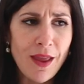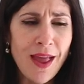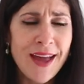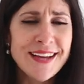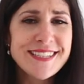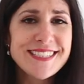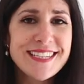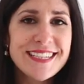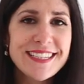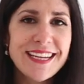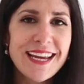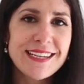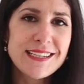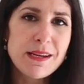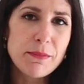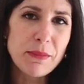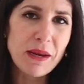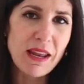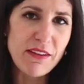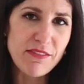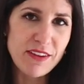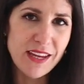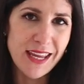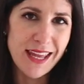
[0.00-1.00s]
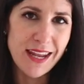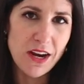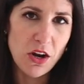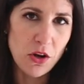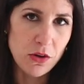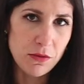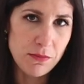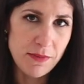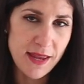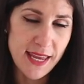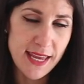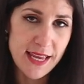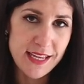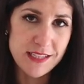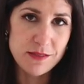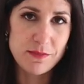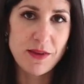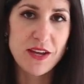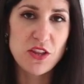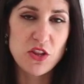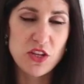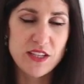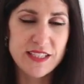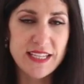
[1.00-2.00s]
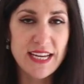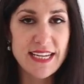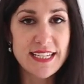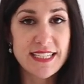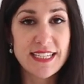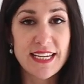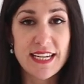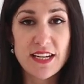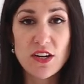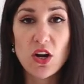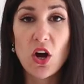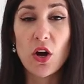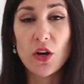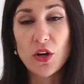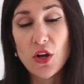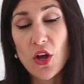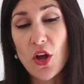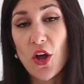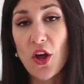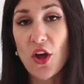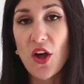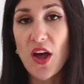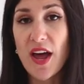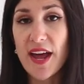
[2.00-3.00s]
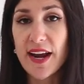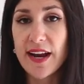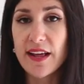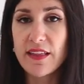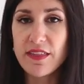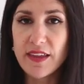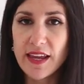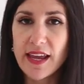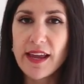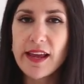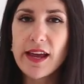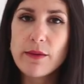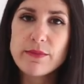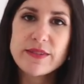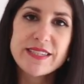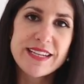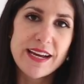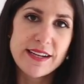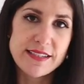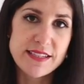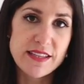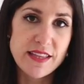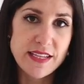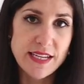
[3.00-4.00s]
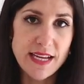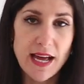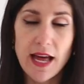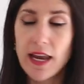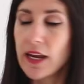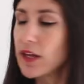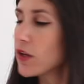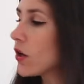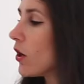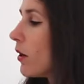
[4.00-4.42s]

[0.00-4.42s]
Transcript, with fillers: I didn't end up loving it on me as much as I did on her, and I think it comes down to the color